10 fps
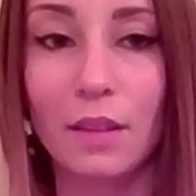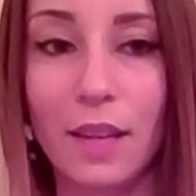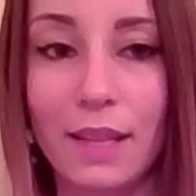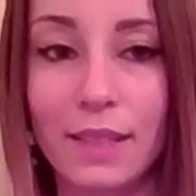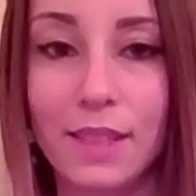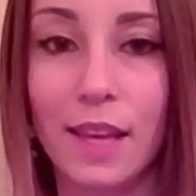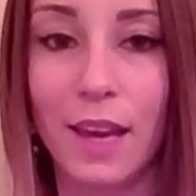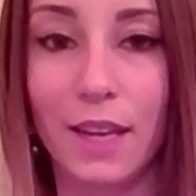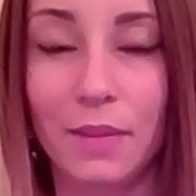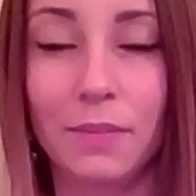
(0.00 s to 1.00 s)
Next
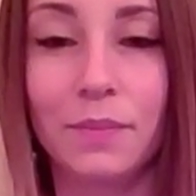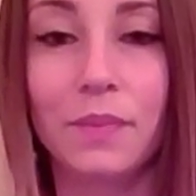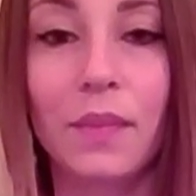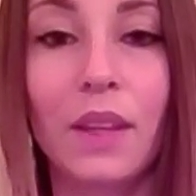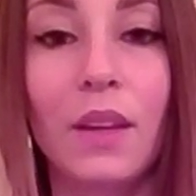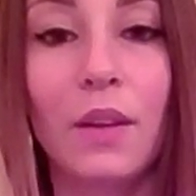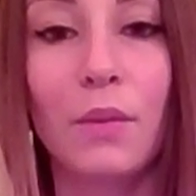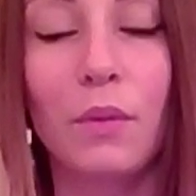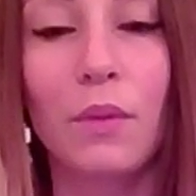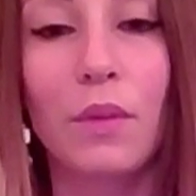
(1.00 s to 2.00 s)
slide.
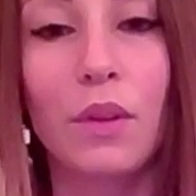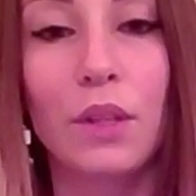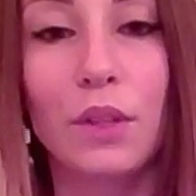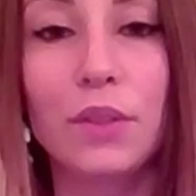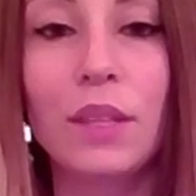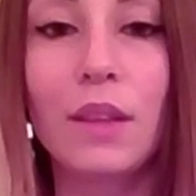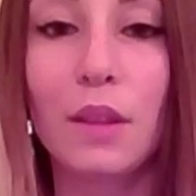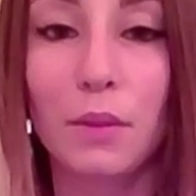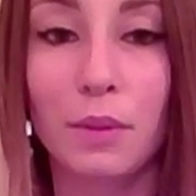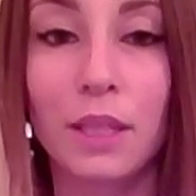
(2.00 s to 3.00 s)
Using the
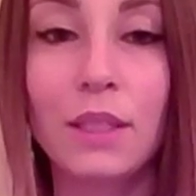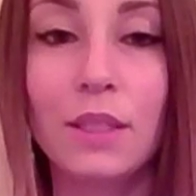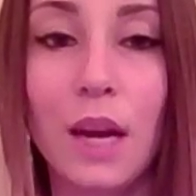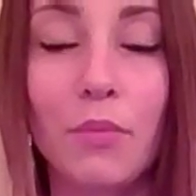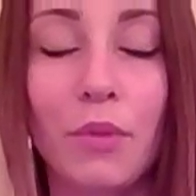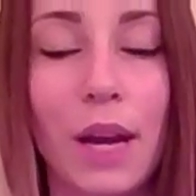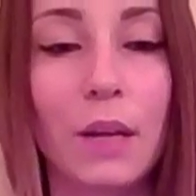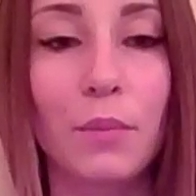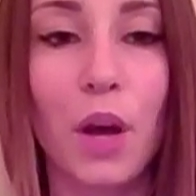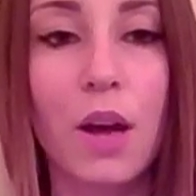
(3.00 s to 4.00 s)
three-step writing
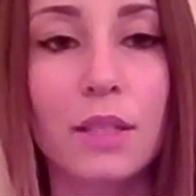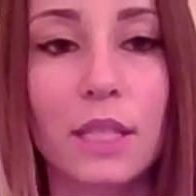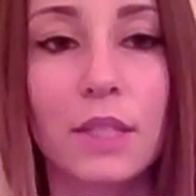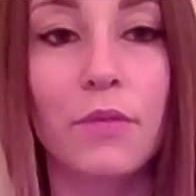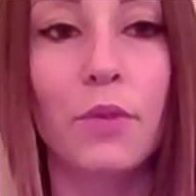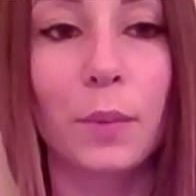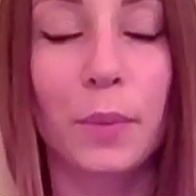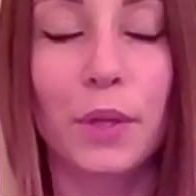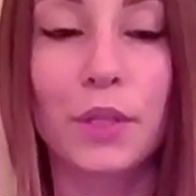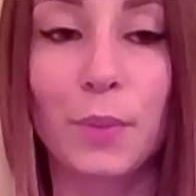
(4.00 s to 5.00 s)
process for
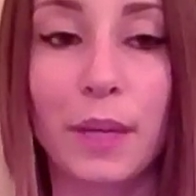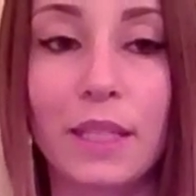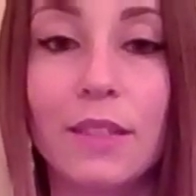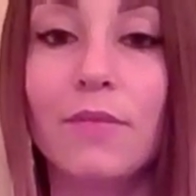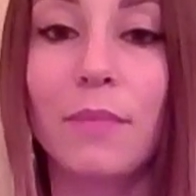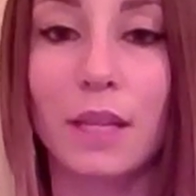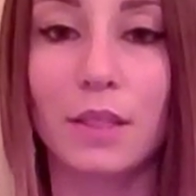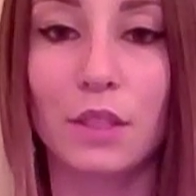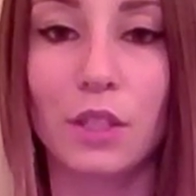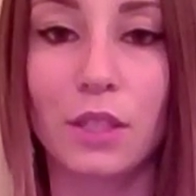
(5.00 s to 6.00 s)
persuasive
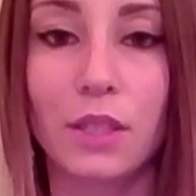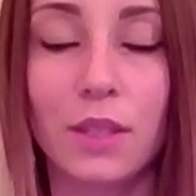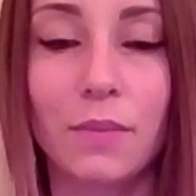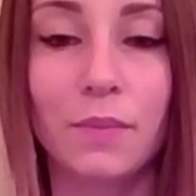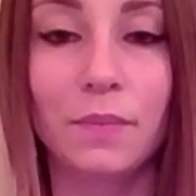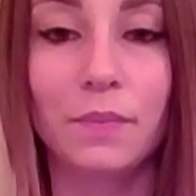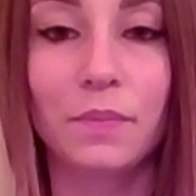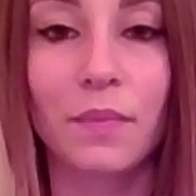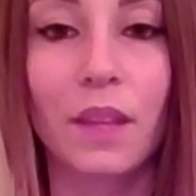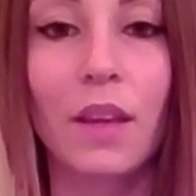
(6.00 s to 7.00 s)
messages.
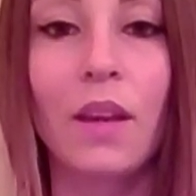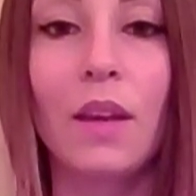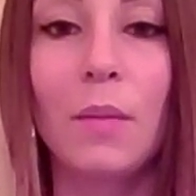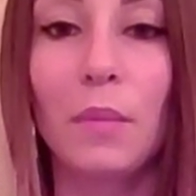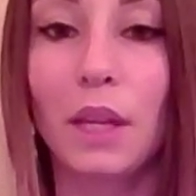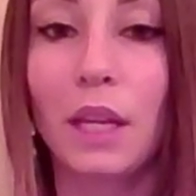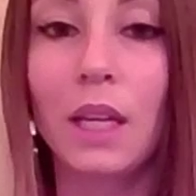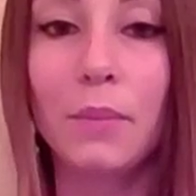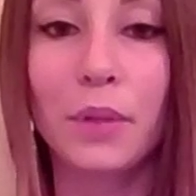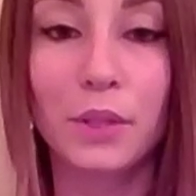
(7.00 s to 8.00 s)

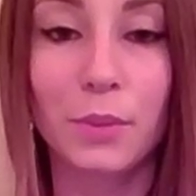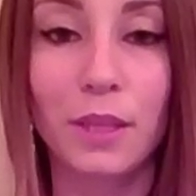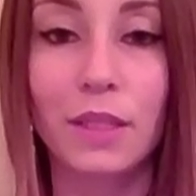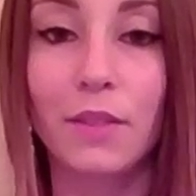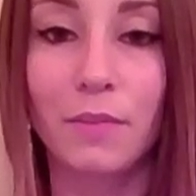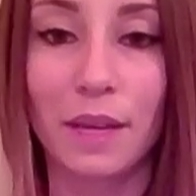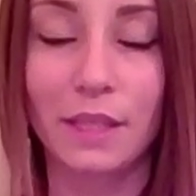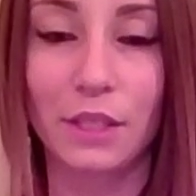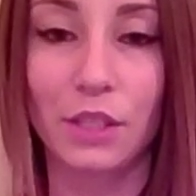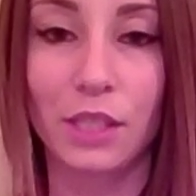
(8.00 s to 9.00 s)
Planning persuasive
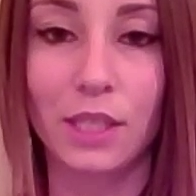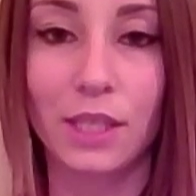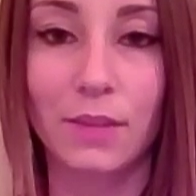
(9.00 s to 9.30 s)
messages.